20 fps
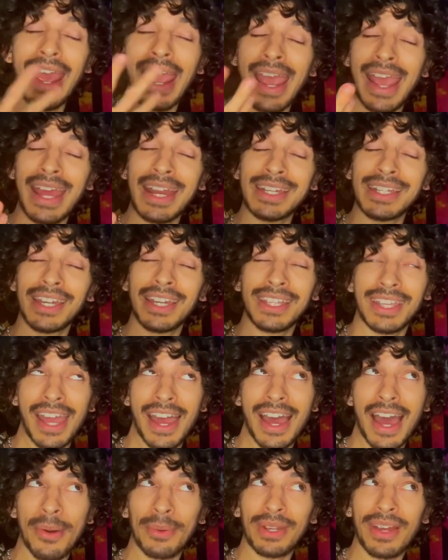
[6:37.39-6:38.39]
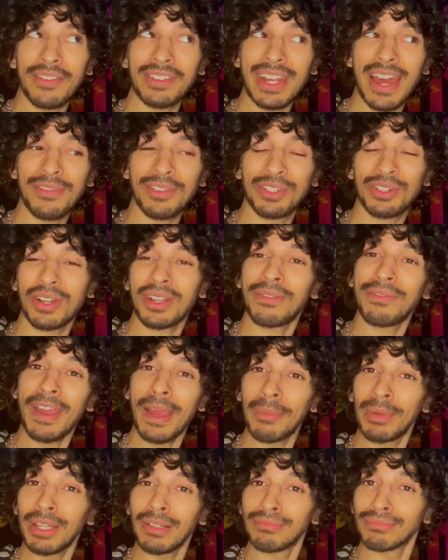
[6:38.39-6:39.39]
And uh, yeah, I would love to have you join the
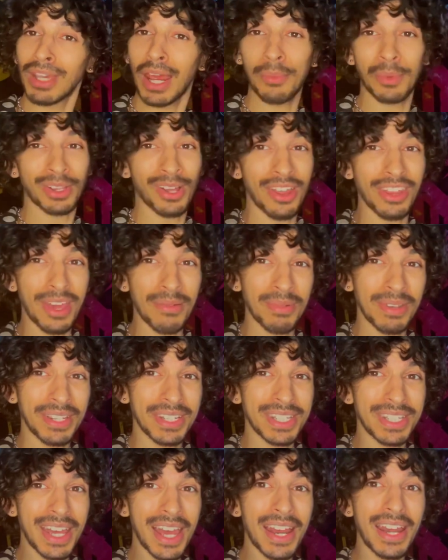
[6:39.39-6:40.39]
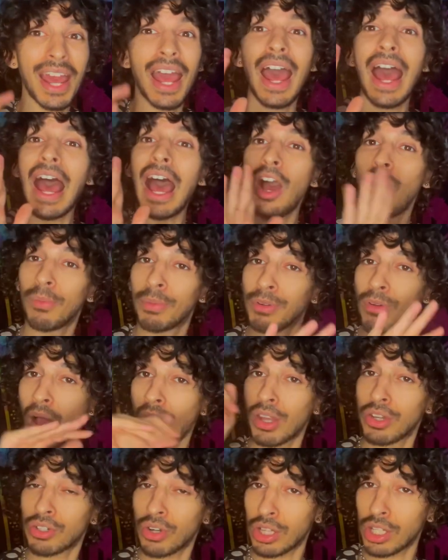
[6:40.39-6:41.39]
family. And with all that being said, I hope you
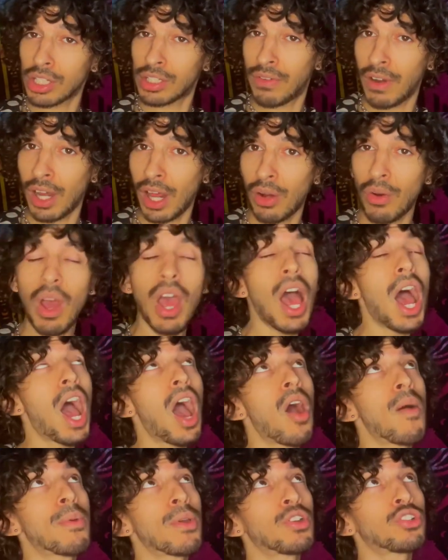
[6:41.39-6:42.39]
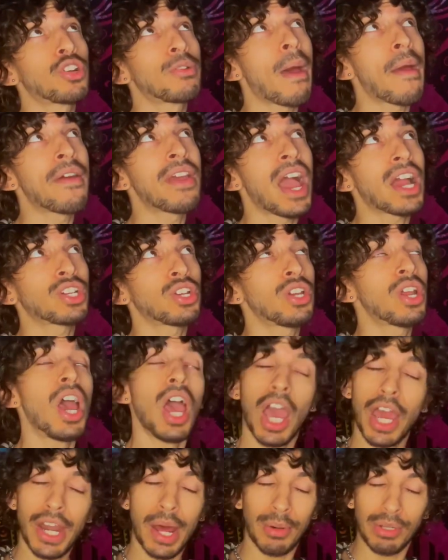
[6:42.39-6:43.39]
all enjoyed this video. I hope you enjoyed my reaction,
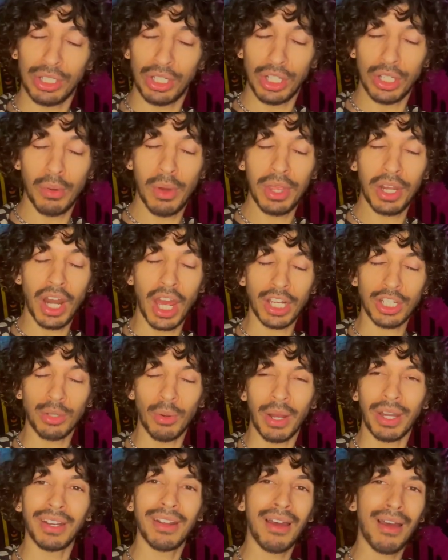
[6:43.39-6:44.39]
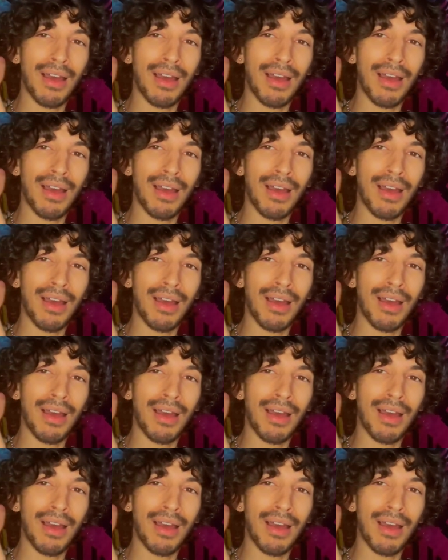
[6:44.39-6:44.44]
and I will see you in the next one.